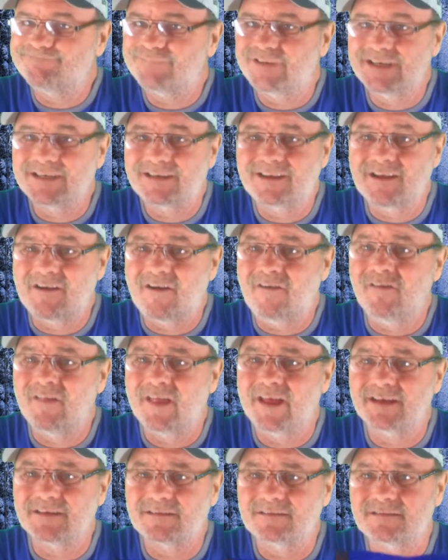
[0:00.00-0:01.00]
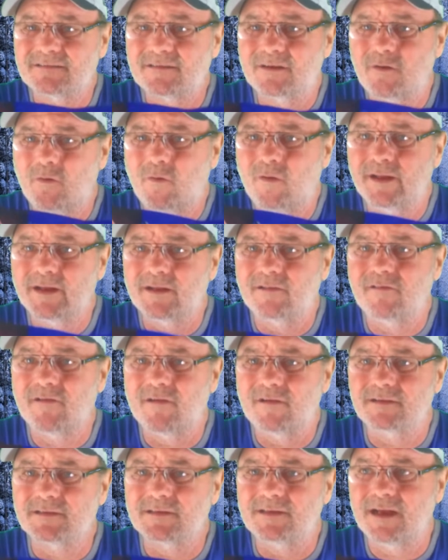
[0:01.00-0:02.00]
I'd call that quite a
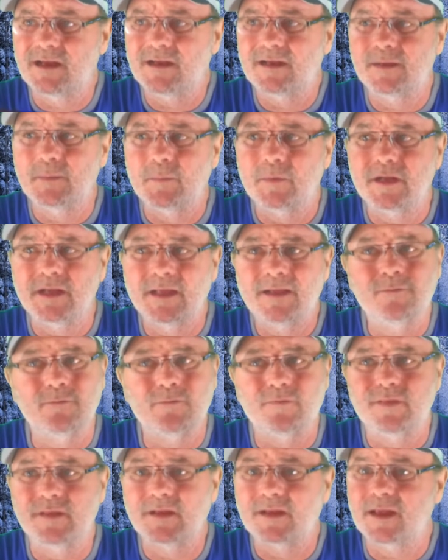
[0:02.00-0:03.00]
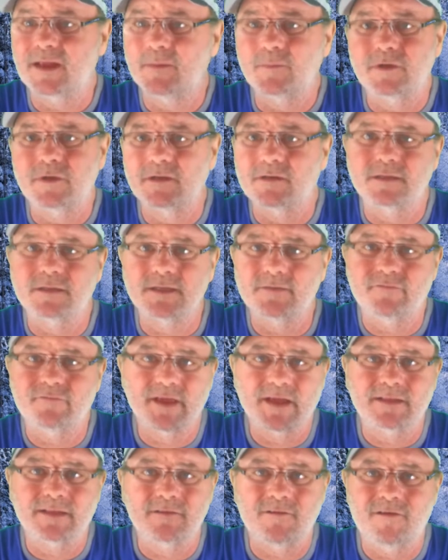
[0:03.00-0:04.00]
long time, and I don't think I'm going to live
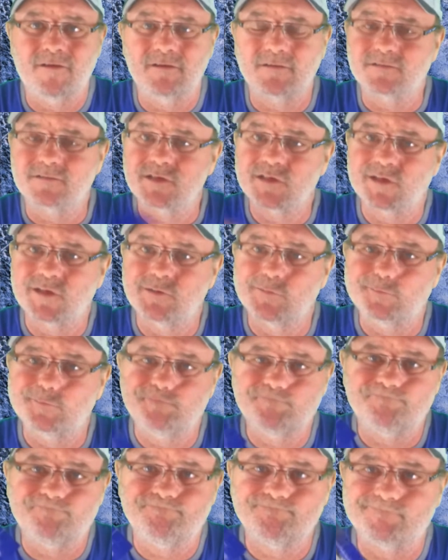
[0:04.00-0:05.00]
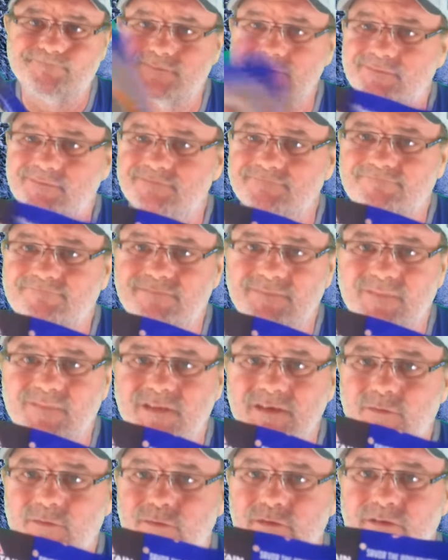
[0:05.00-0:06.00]
that long. So
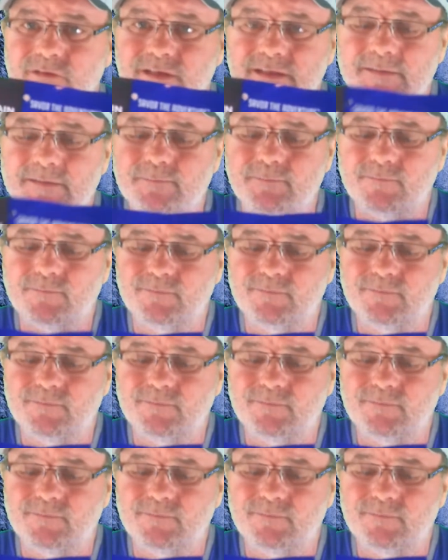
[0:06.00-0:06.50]
this was a